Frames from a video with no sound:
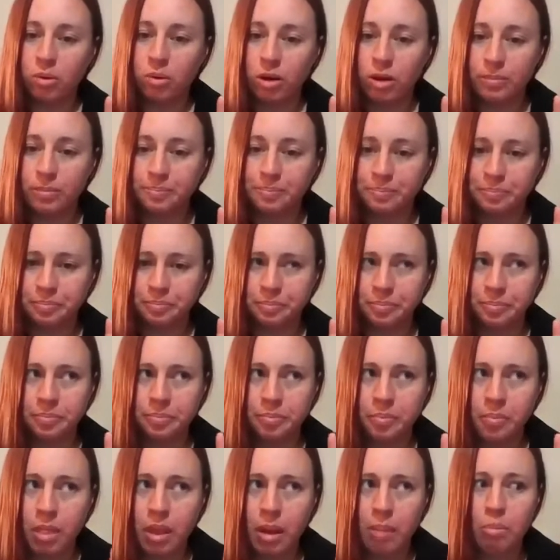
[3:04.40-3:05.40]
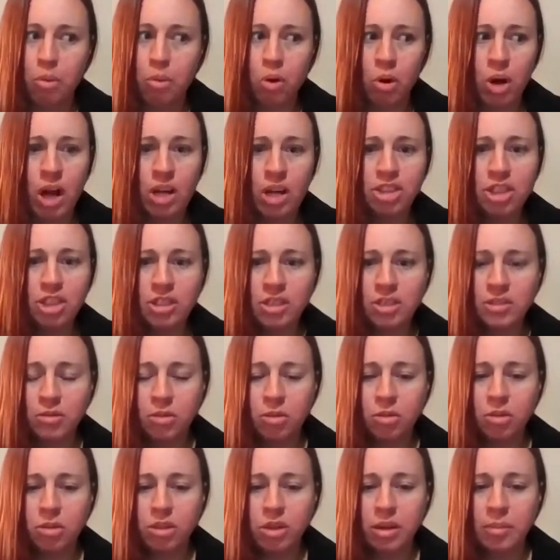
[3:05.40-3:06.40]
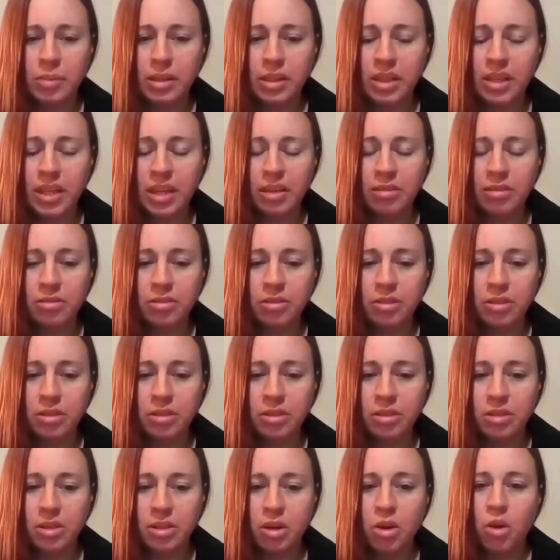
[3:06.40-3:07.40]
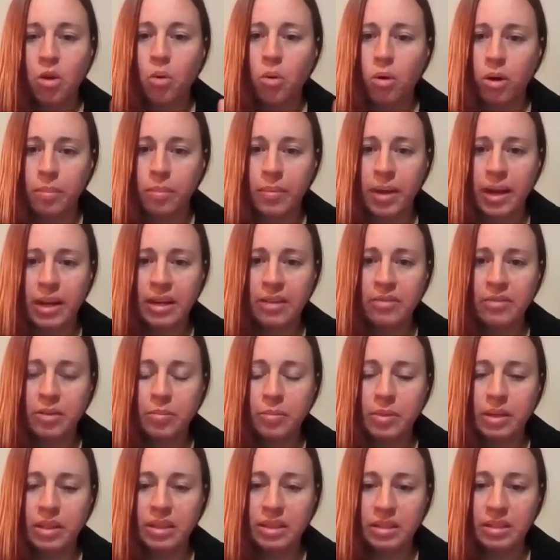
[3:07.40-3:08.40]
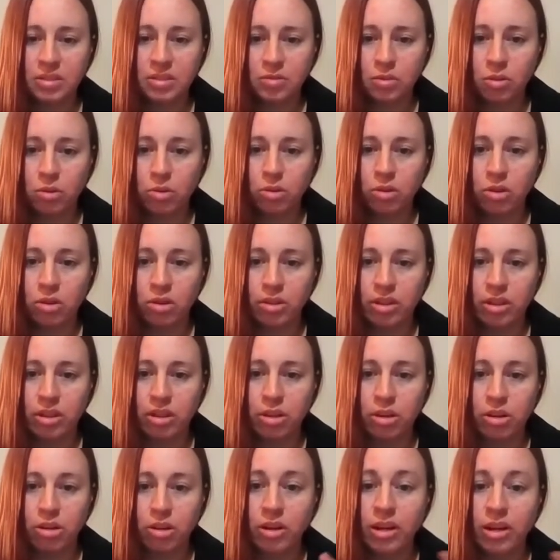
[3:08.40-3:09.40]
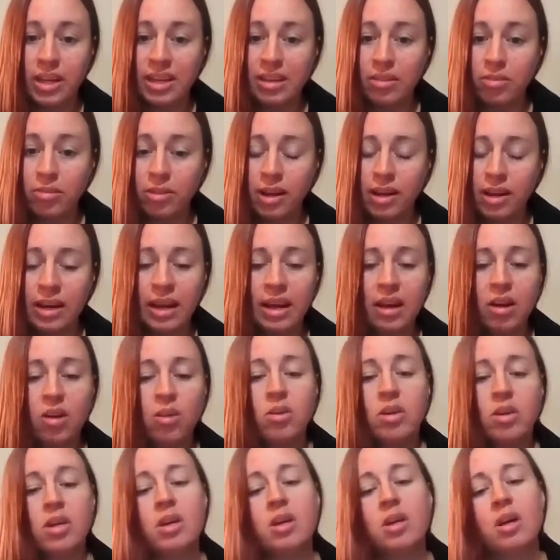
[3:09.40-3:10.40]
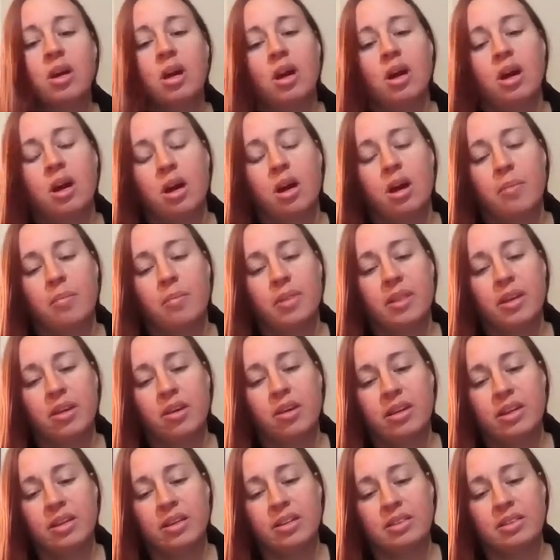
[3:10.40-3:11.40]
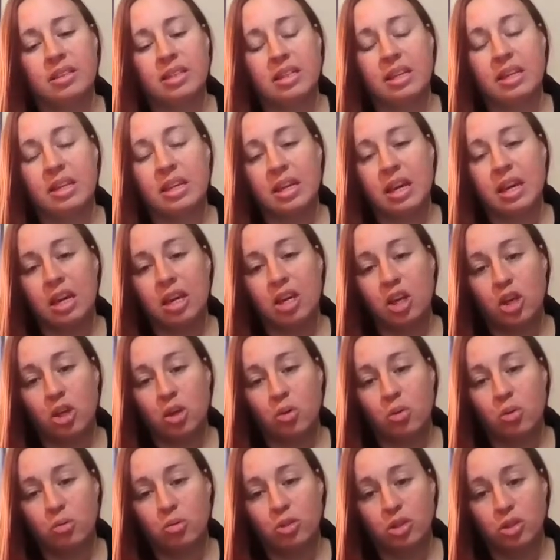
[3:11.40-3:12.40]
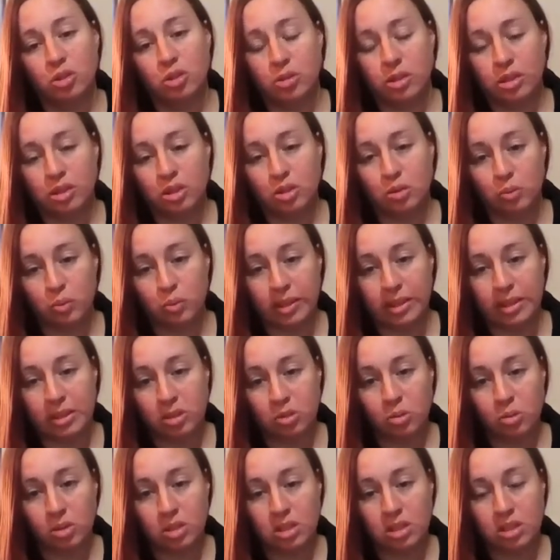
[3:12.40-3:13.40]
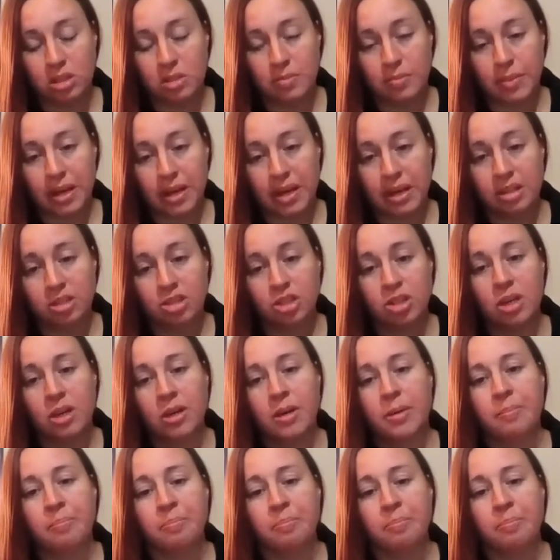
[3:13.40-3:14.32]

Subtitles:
your projects folder, I believe, or it might even be this folder that you're in right now, there is an EKU Students Resources page.